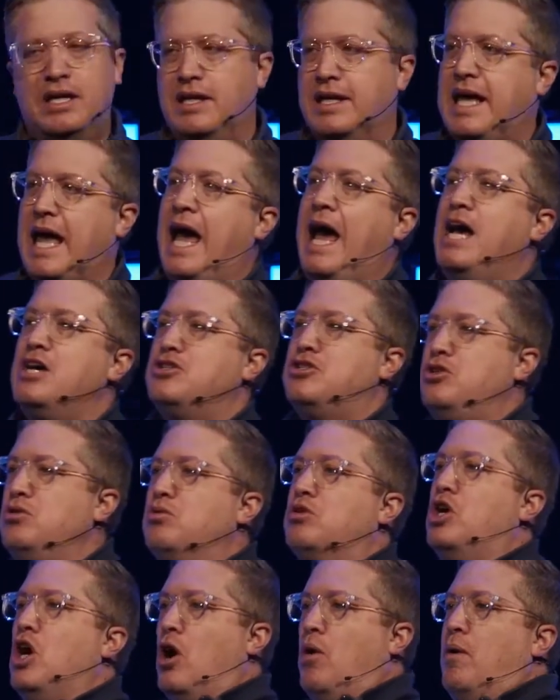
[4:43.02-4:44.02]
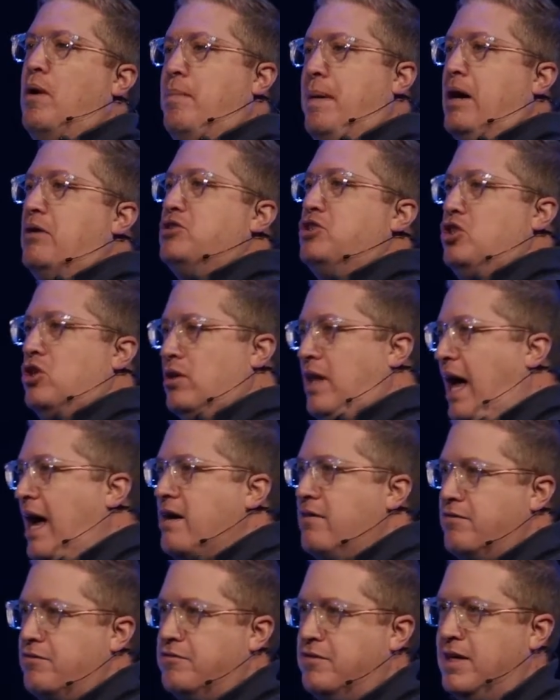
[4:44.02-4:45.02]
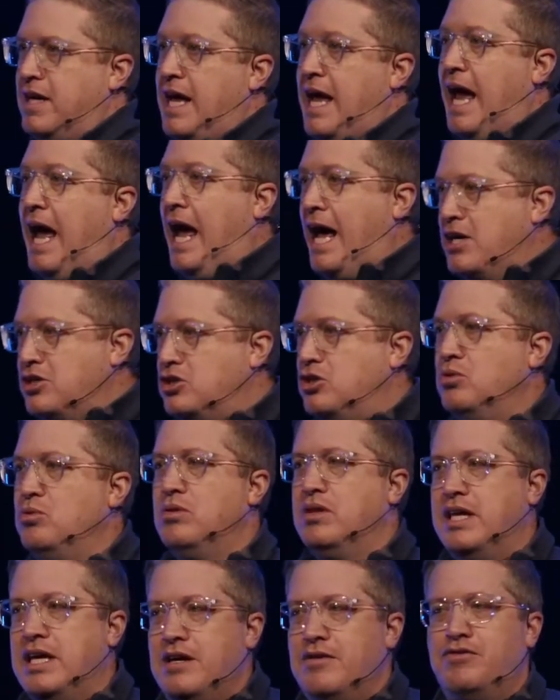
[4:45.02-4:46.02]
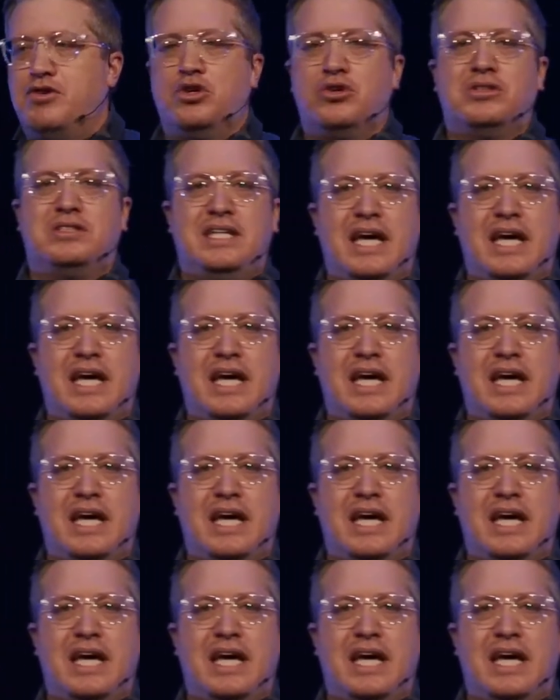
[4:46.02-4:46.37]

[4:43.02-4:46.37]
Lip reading: Like as you go about your life, as you live your